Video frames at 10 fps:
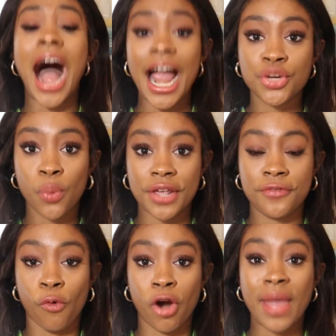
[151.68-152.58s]

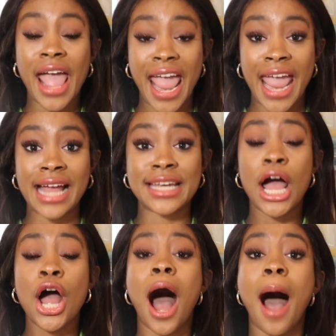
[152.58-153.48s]
I-20 form, and
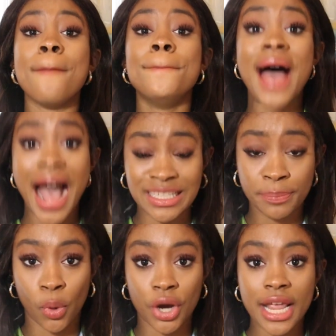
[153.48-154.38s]
a
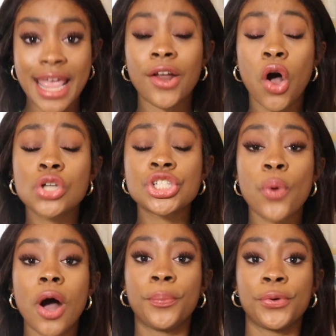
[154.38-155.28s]
passport, and
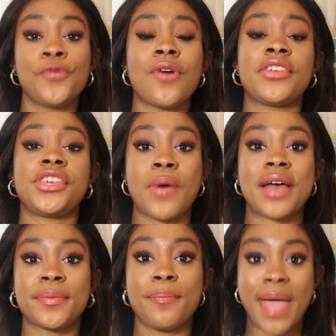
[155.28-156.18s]
also a proof of a
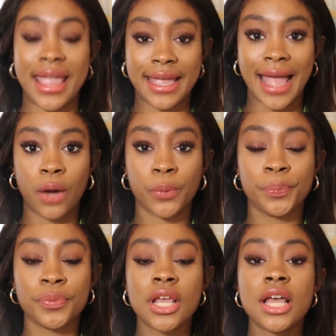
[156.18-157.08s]
US bank account.
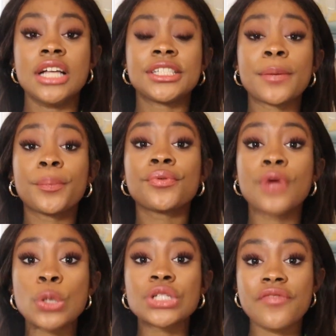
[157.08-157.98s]
Some
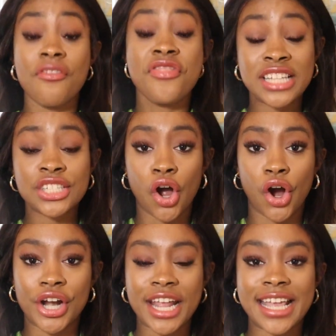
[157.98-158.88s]
pros of this
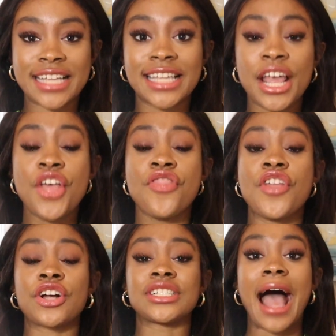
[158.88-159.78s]
card is
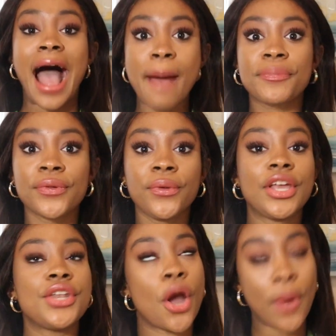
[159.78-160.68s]
there's
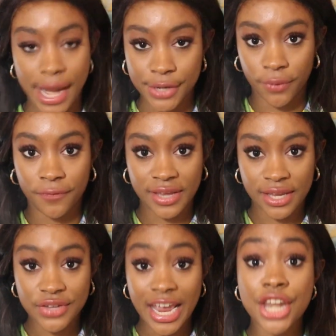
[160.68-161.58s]
absolutely no annual
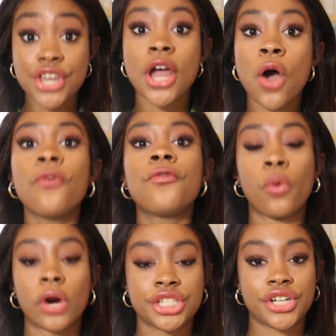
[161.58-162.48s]
fees and no
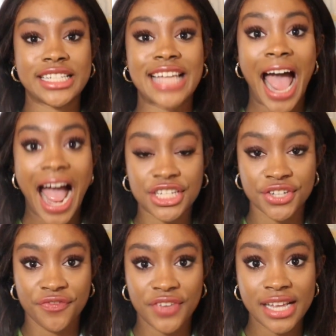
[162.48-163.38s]
foreign
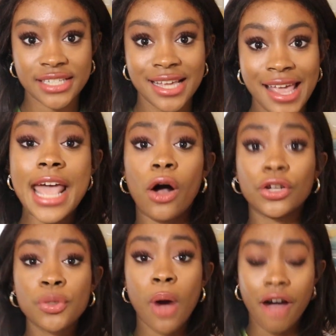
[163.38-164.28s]
transaction fees. It
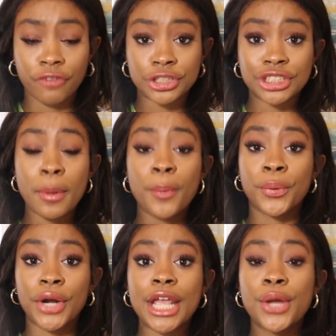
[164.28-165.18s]
also offers some
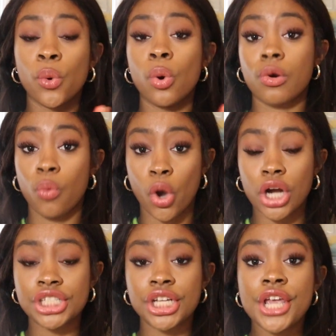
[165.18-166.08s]
pretty cool
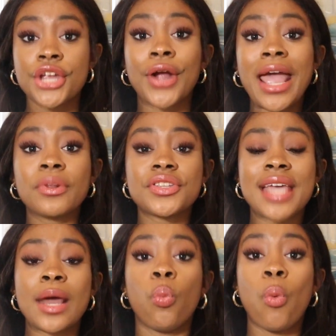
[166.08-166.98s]
rewards. You're able to
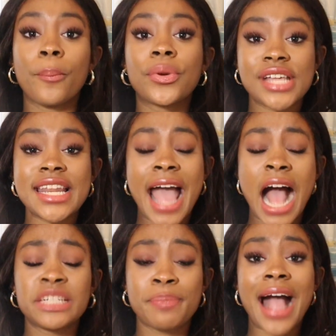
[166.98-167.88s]
get 1%
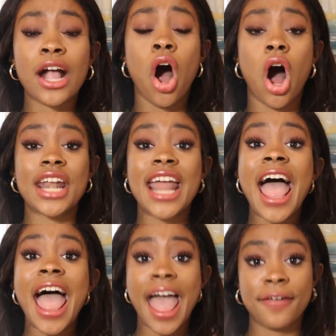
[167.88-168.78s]
cash back
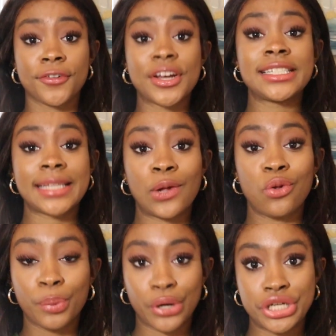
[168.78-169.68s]
on every
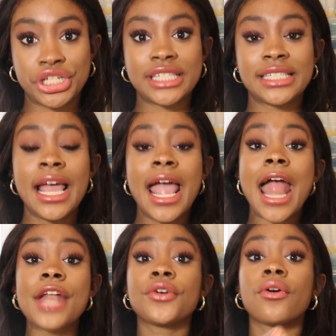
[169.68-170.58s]
single purchase,
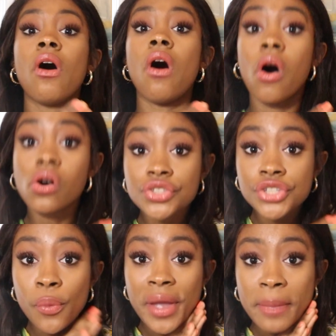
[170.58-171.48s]
and you're
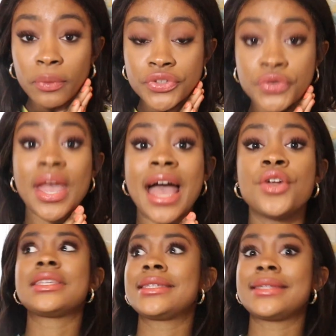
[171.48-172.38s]
also able to
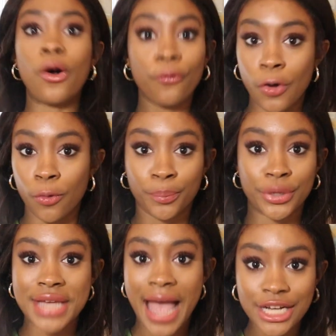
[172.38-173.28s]
get cell phone
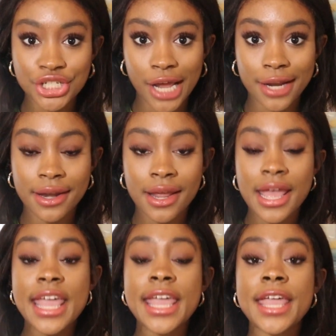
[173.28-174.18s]
protection.
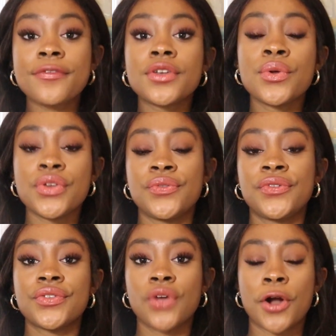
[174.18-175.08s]
If you use
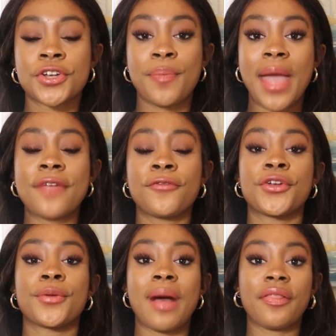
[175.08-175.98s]
this card to pay for
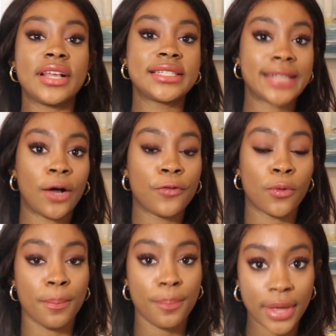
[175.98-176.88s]
your monthly cell
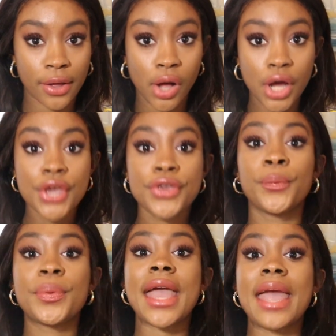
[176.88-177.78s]
phone bill,
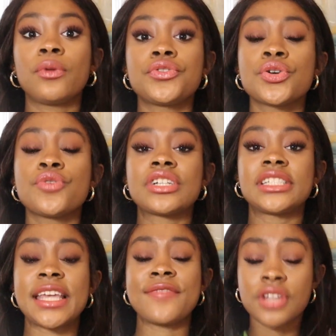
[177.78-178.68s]
you'll be able to
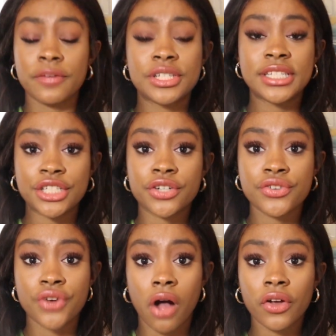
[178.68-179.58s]
receive up to
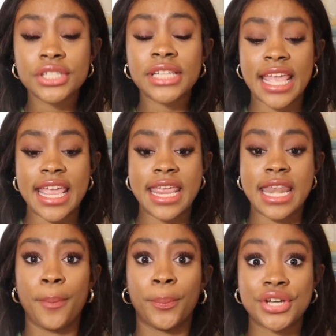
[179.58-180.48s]
$600
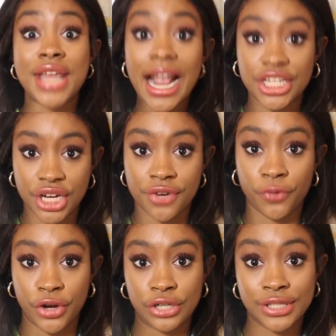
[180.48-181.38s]
in protection for your